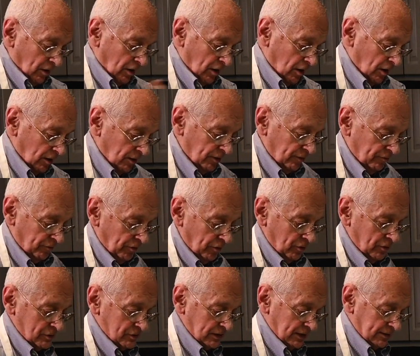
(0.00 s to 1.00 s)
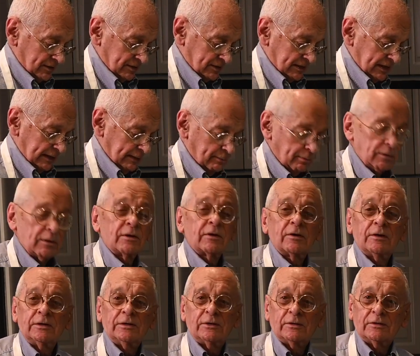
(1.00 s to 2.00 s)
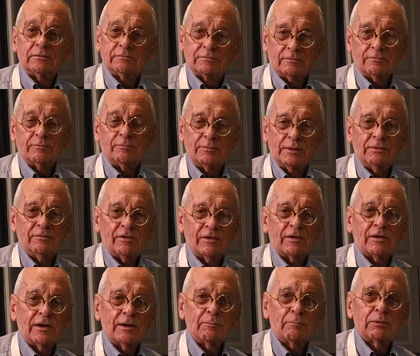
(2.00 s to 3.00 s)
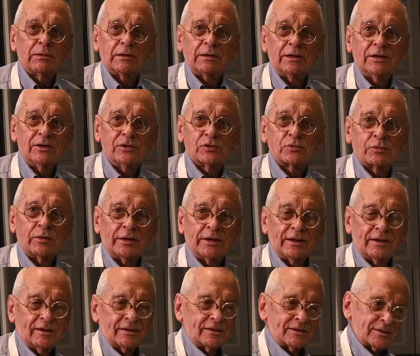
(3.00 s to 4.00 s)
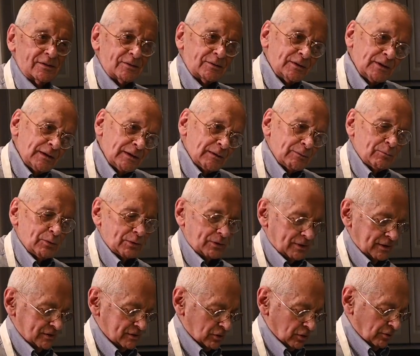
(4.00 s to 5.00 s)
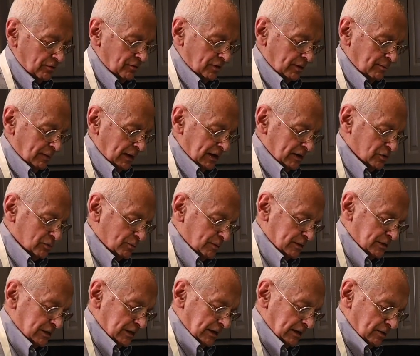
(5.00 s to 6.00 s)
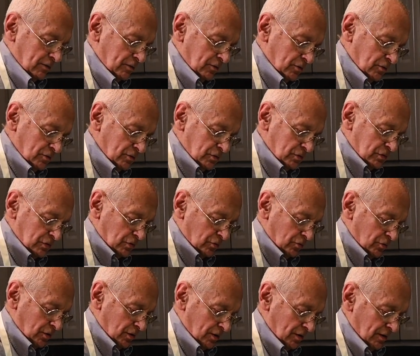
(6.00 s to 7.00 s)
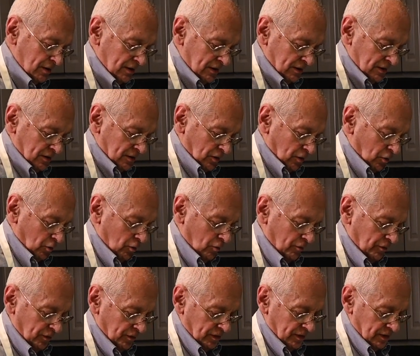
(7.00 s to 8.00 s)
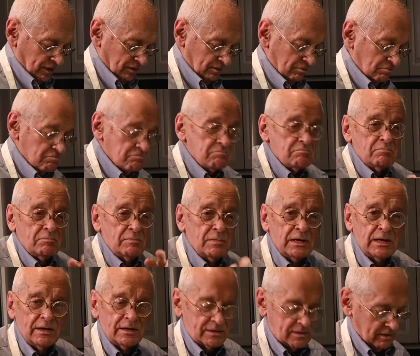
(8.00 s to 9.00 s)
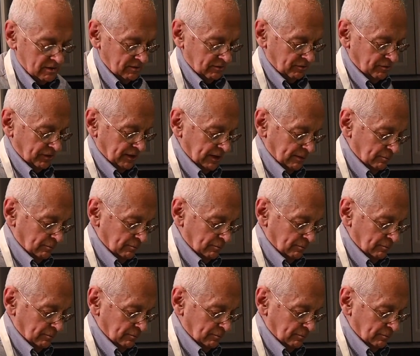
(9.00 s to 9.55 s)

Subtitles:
all the folks at the table are going to be very pleased when they get to put this over the mashed potatoes or over the meat if they